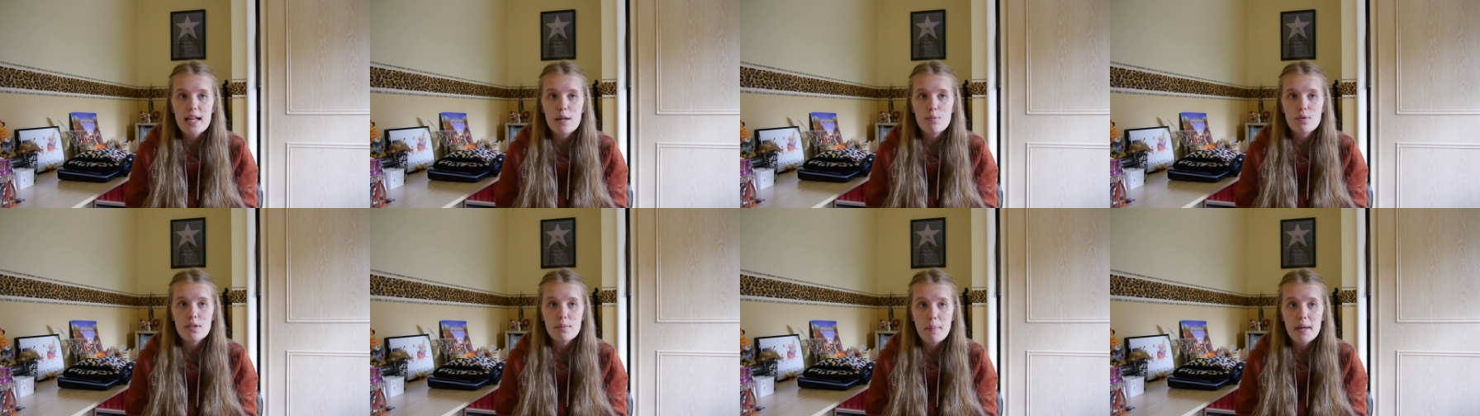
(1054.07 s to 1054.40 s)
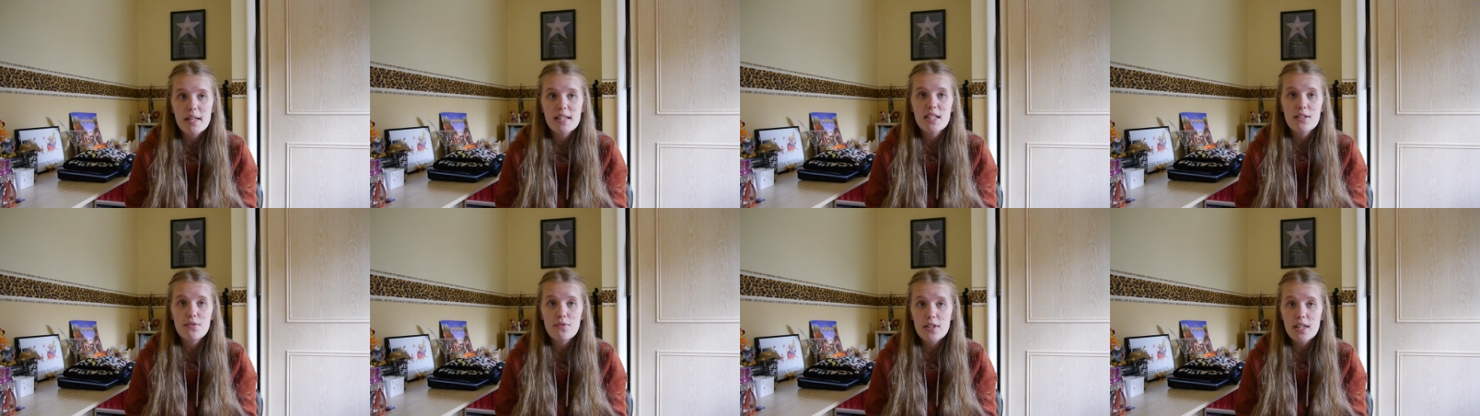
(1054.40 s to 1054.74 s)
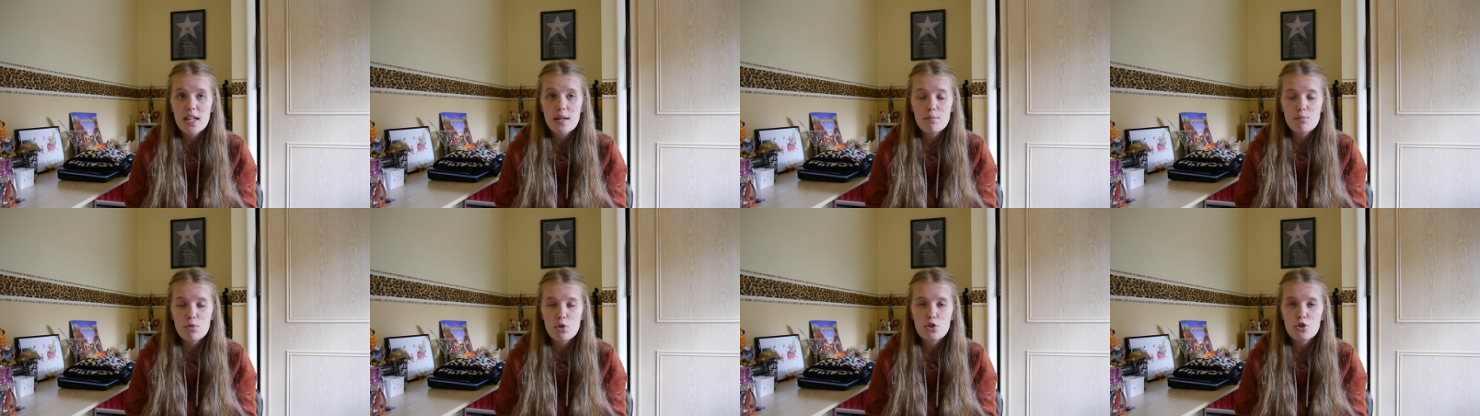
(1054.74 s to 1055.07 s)
it was better for
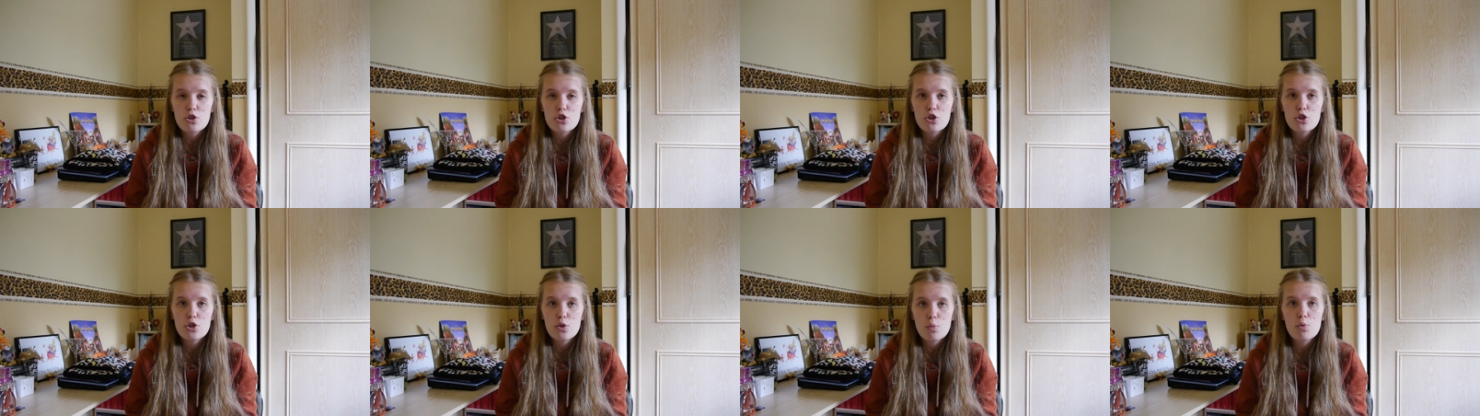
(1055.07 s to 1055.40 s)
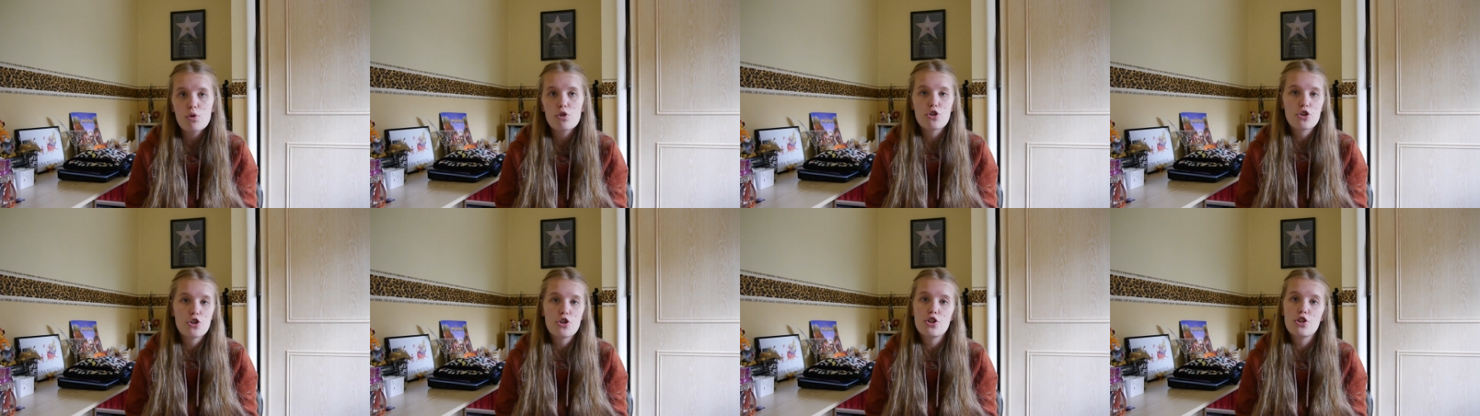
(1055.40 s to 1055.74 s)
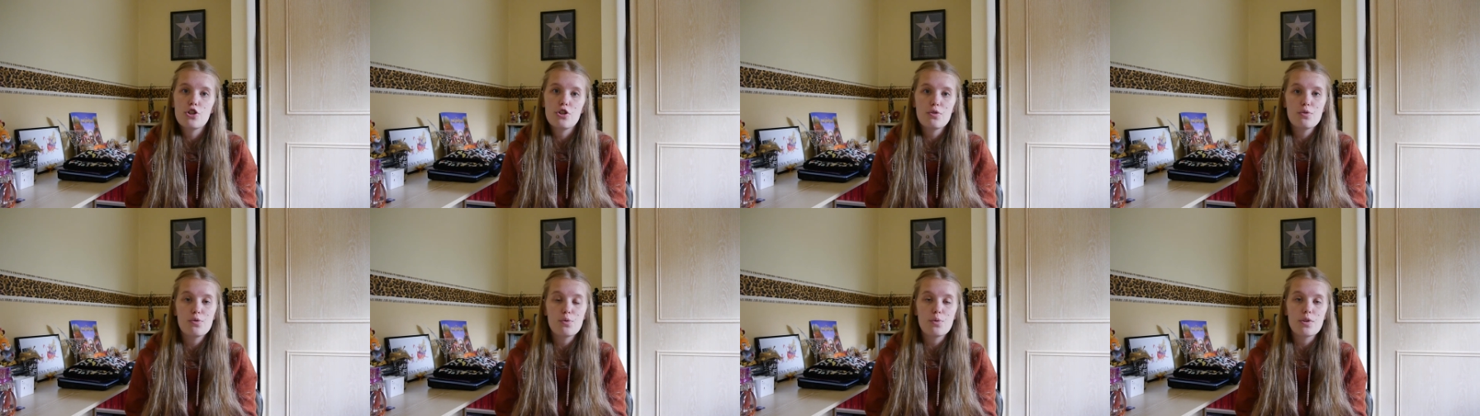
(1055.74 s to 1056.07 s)
them not to watch the
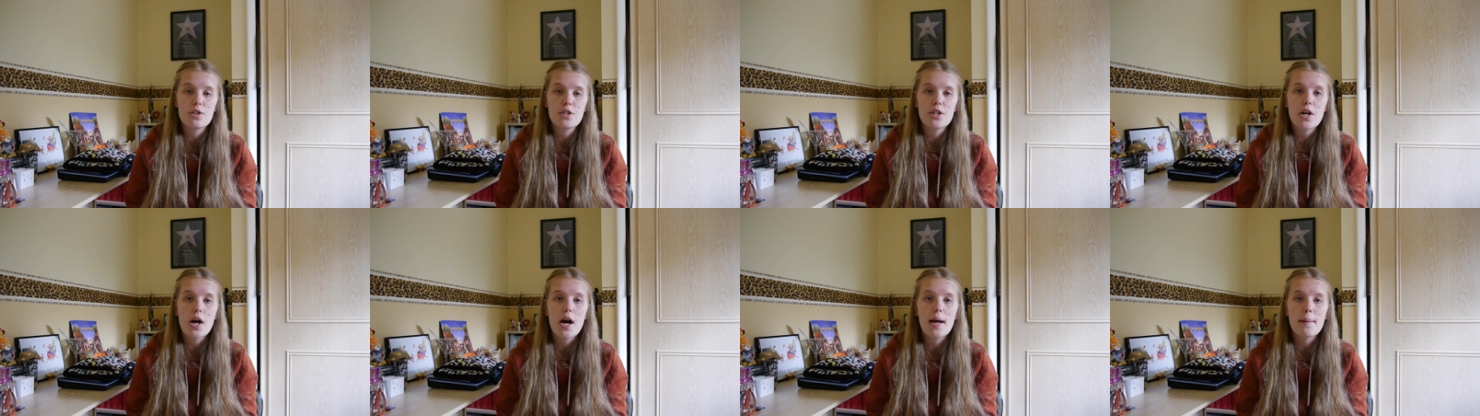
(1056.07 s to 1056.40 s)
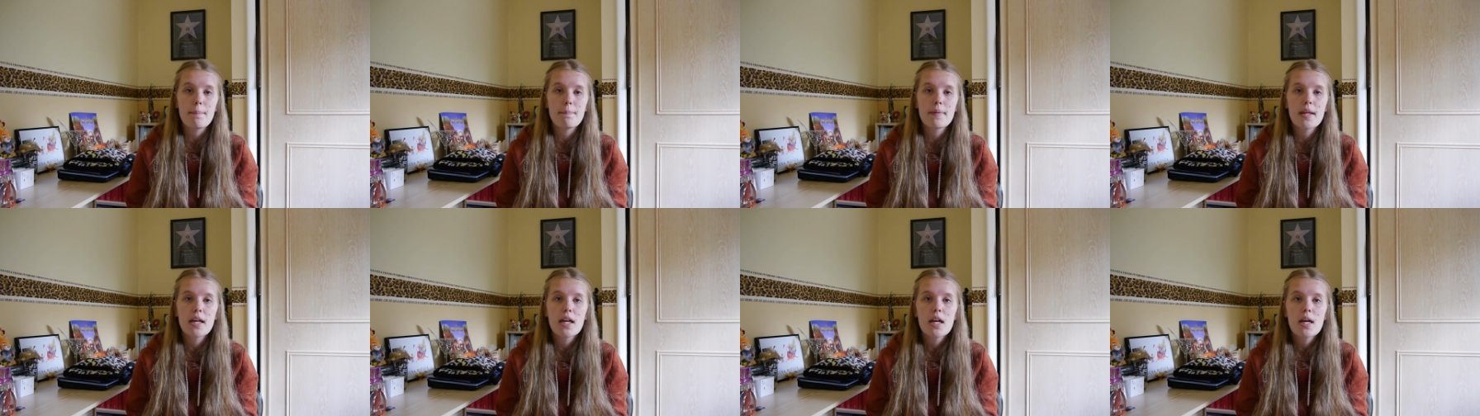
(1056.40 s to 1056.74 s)
news all the time,